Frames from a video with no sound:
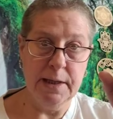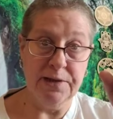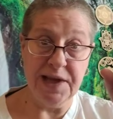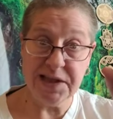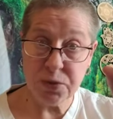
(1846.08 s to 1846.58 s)

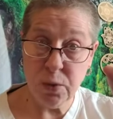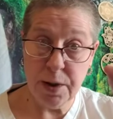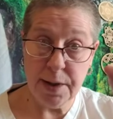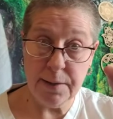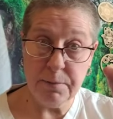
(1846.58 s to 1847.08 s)
And that's
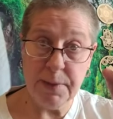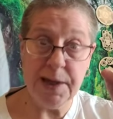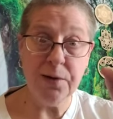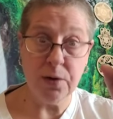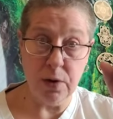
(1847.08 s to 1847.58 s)
why
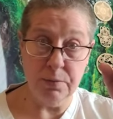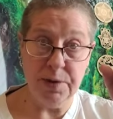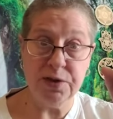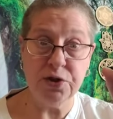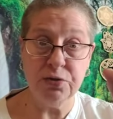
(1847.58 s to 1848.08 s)
many are called,
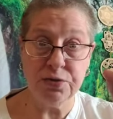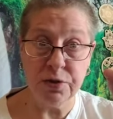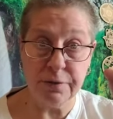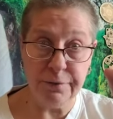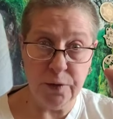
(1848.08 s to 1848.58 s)
but the
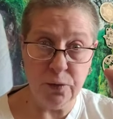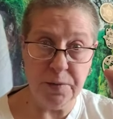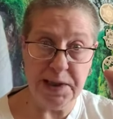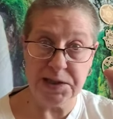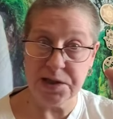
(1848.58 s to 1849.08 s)
chosen are few,
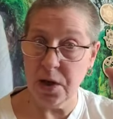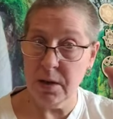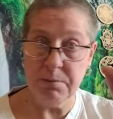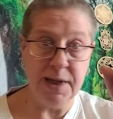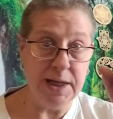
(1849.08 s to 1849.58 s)
because
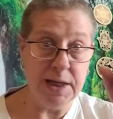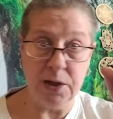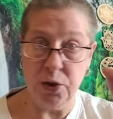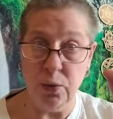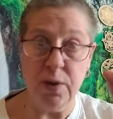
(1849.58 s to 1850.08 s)
not many
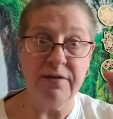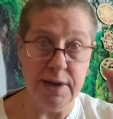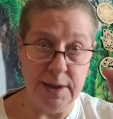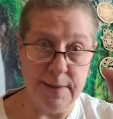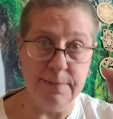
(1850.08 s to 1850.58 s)
can do what I've
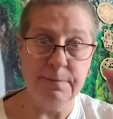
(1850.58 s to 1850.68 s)
done.